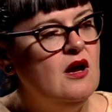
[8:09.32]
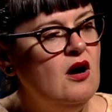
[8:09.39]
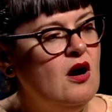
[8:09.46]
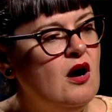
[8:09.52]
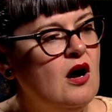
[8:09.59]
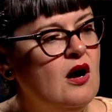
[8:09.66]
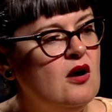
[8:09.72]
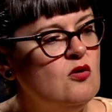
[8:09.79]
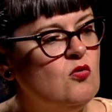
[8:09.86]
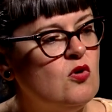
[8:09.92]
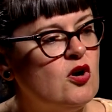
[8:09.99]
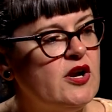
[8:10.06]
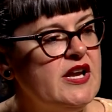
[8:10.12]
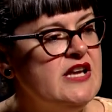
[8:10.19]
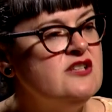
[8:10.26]

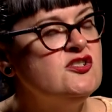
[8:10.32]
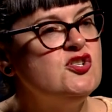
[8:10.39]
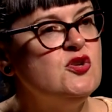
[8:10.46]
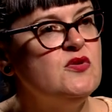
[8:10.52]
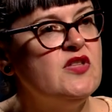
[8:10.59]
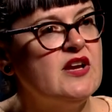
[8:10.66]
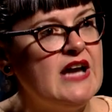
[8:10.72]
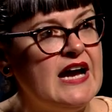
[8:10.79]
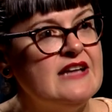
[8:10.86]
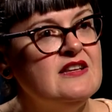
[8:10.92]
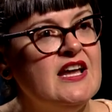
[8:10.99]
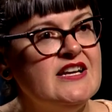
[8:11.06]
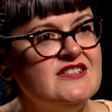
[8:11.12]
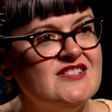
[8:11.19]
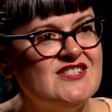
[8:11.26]
or into the
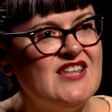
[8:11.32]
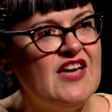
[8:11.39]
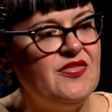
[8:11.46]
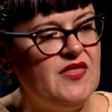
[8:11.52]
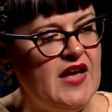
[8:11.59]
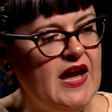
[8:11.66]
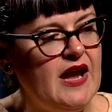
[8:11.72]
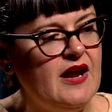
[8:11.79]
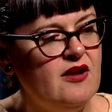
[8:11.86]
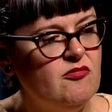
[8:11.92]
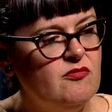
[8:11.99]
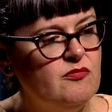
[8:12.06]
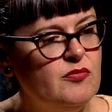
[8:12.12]
guidelines that they